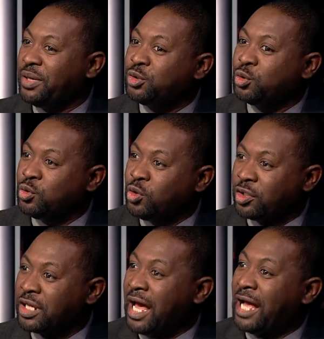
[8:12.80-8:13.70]
should not
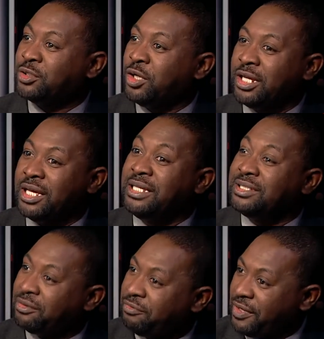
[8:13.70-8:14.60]
actually
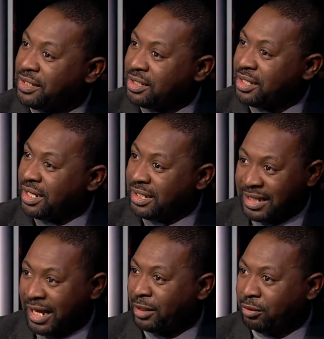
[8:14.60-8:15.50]
intervene in
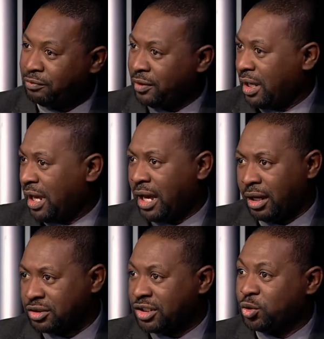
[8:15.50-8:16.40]
that kind of
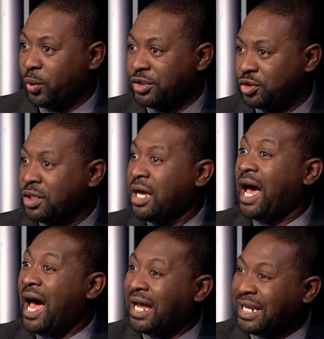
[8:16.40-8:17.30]
situation
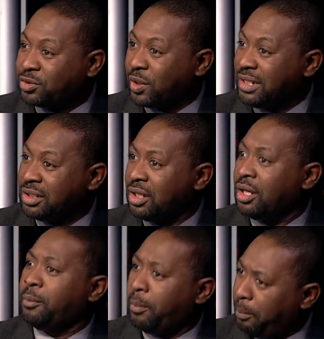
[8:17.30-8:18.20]
and actually
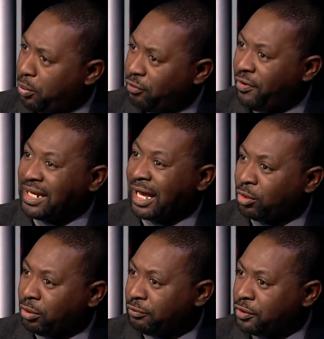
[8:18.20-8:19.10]
provide that kind
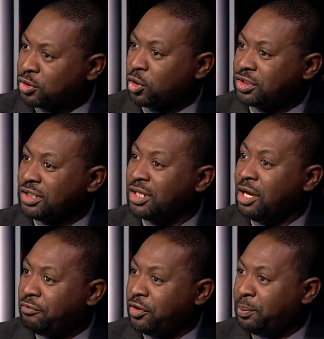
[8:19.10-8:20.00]
of resources
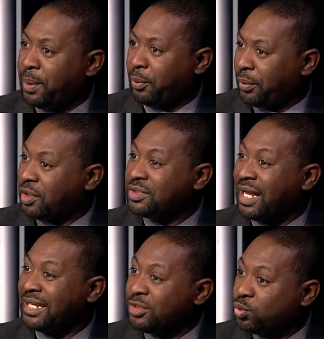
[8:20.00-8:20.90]
for the people, because
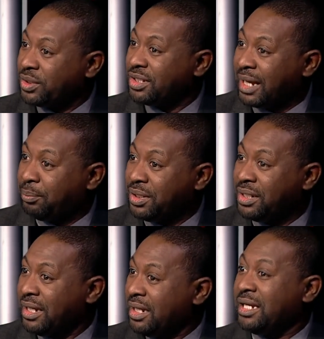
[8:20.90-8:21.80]
that is what is happening
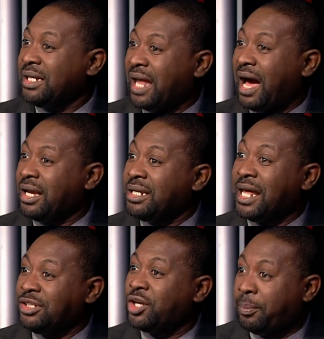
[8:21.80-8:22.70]
in
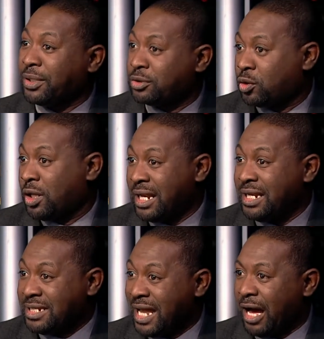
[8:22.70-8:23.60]
Nigeria, particularly
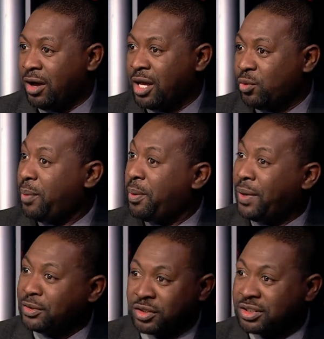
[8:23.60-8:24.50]
now, where people are
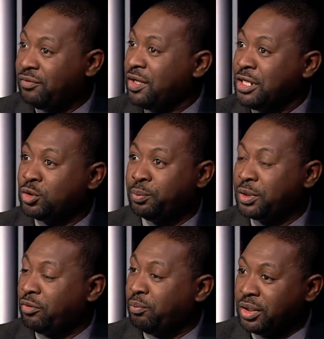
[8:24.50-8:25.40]
just giving a little bit
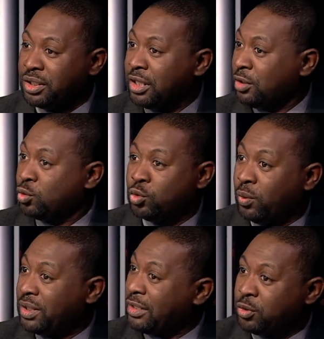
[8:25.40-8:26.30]
of money to do what
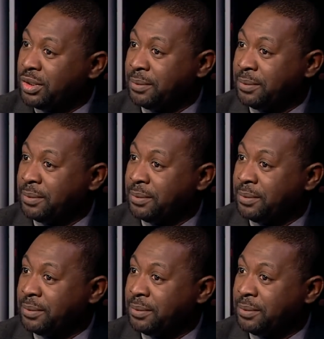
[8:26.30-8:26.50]
they're doing.